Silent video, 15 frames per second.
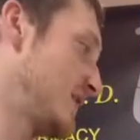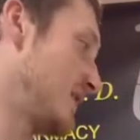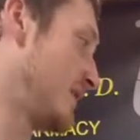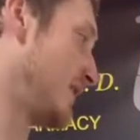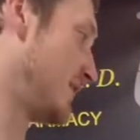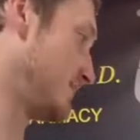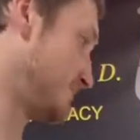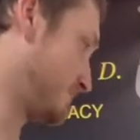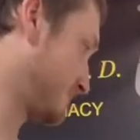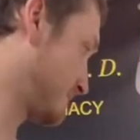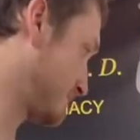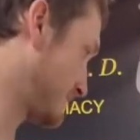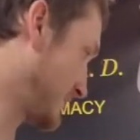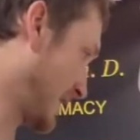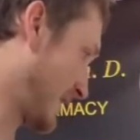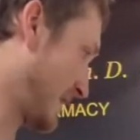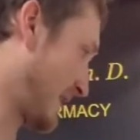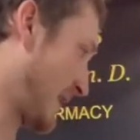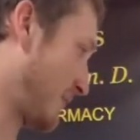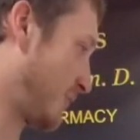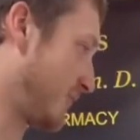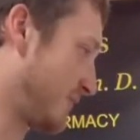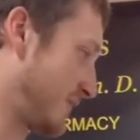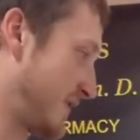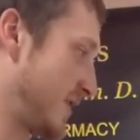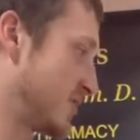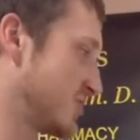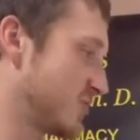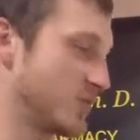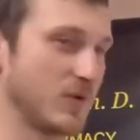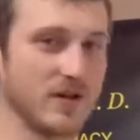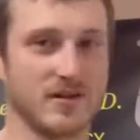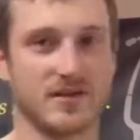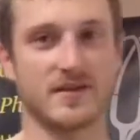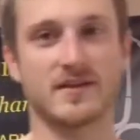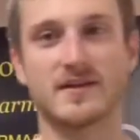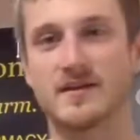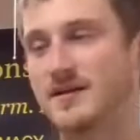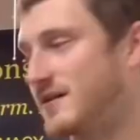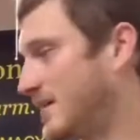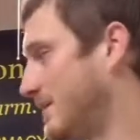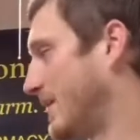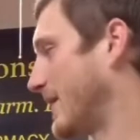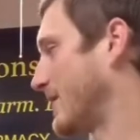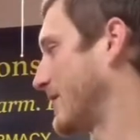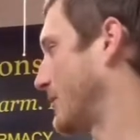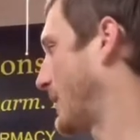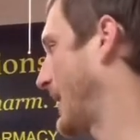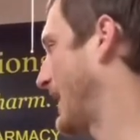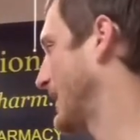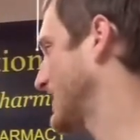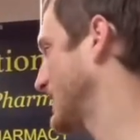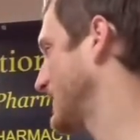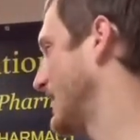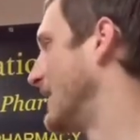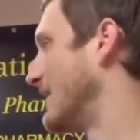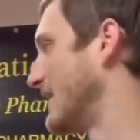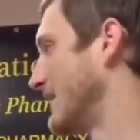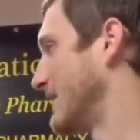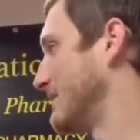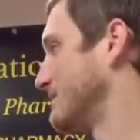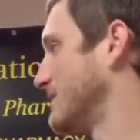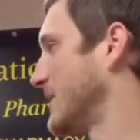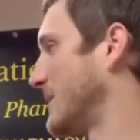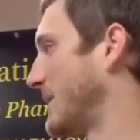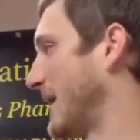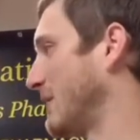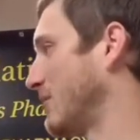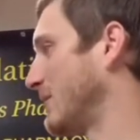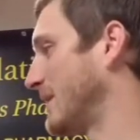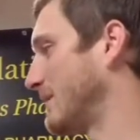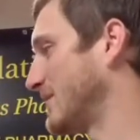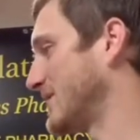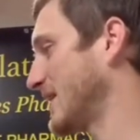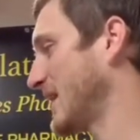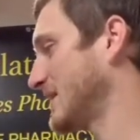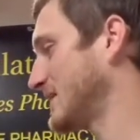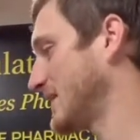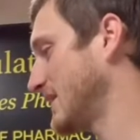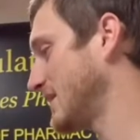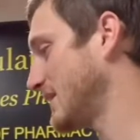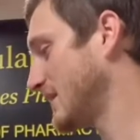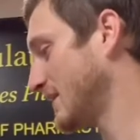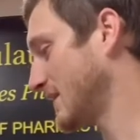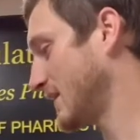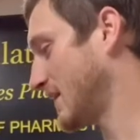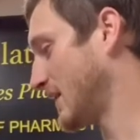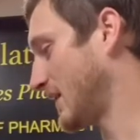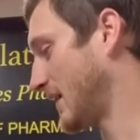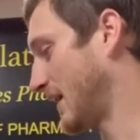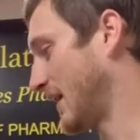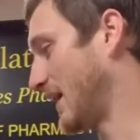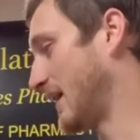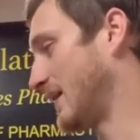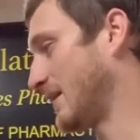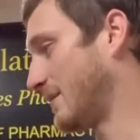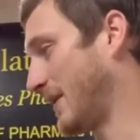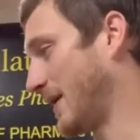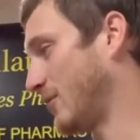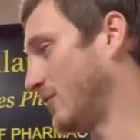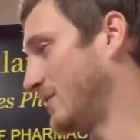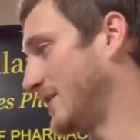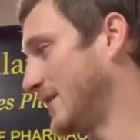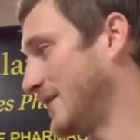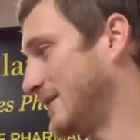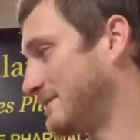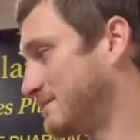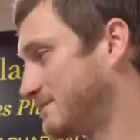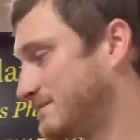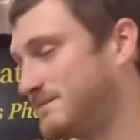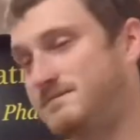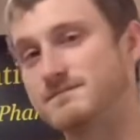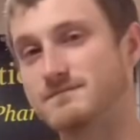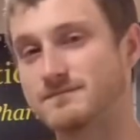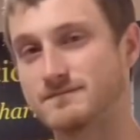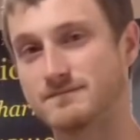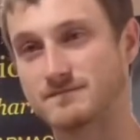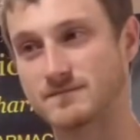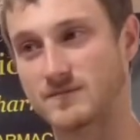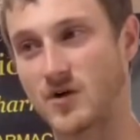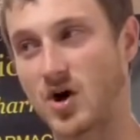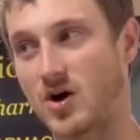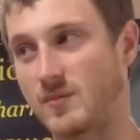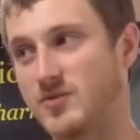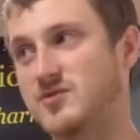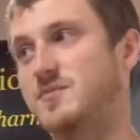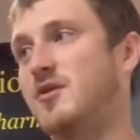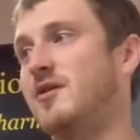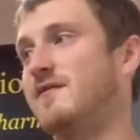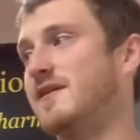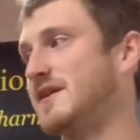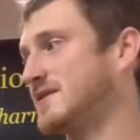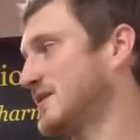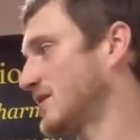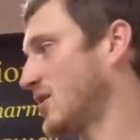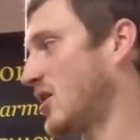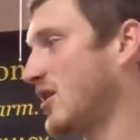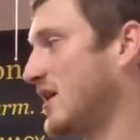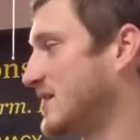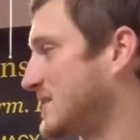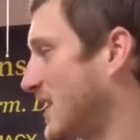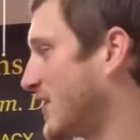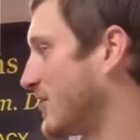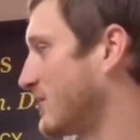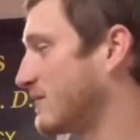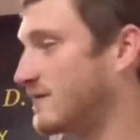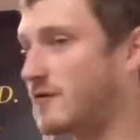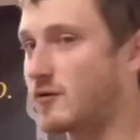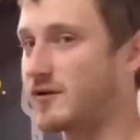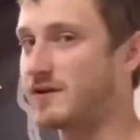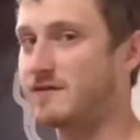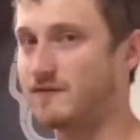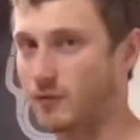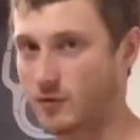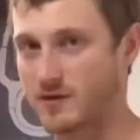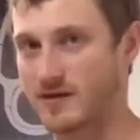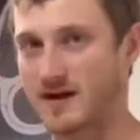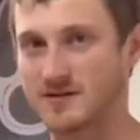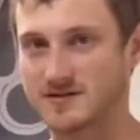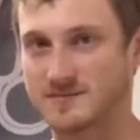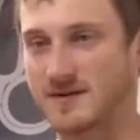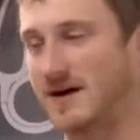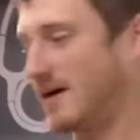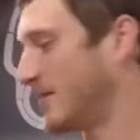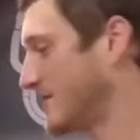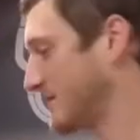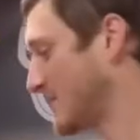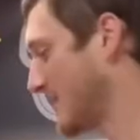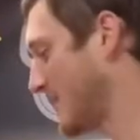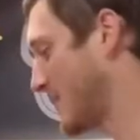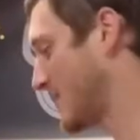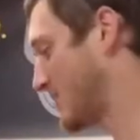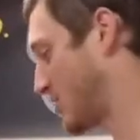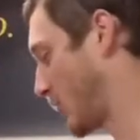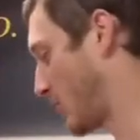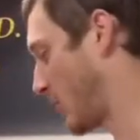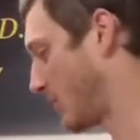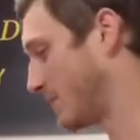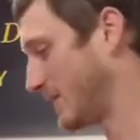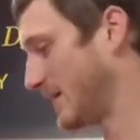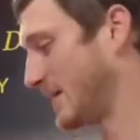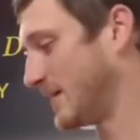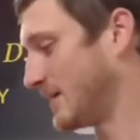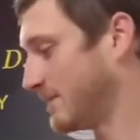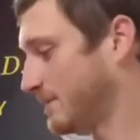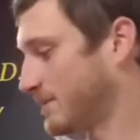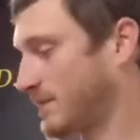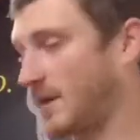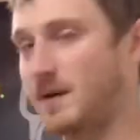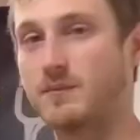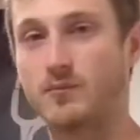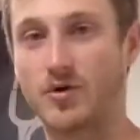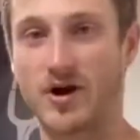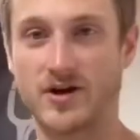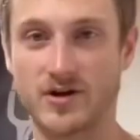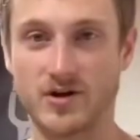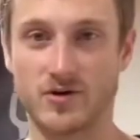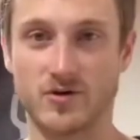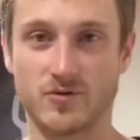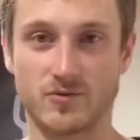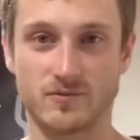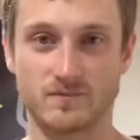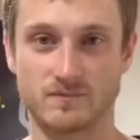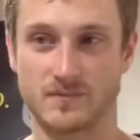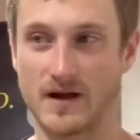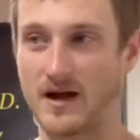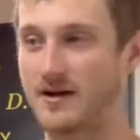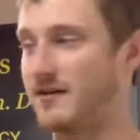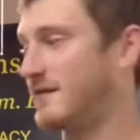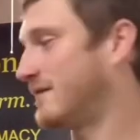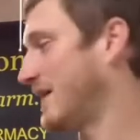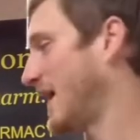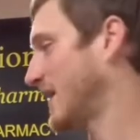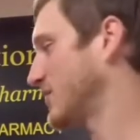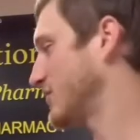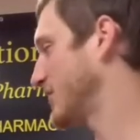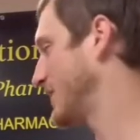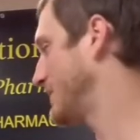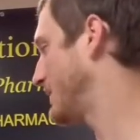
and then I will finish with the buttery wax. And then the paint will be protected, and the paint will be almost perfect. The car has 144,000 miles, so it won't be brand new out of the factory,